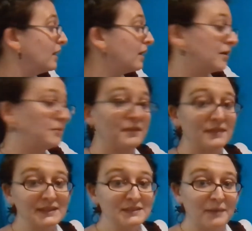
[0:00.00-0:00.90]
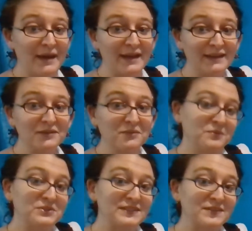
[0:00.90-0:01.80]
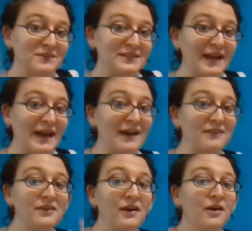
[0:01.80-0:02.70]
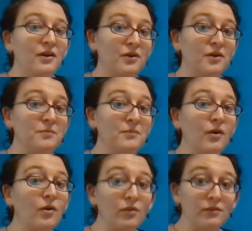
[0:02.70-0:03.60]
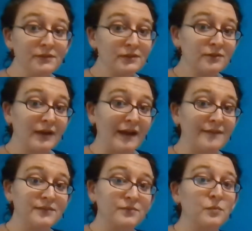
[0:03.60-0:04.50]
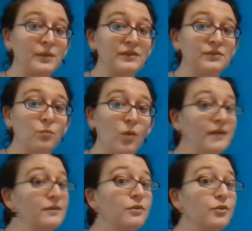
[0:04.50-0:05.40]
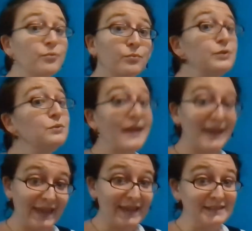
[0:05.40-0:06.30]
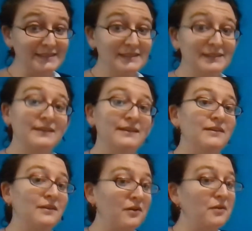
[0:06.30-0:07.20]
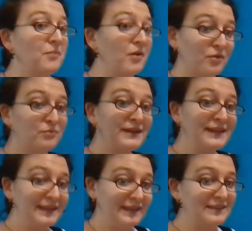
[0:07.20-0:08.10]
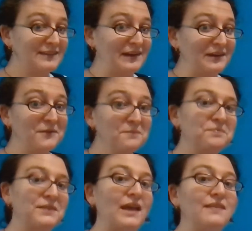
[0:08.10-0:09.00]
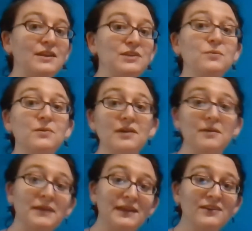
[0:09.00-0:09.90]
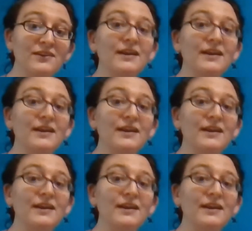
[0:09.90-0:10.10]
this bag, which is going to have all of your crafts for weeks 1 through 8 already in there. And then you will come here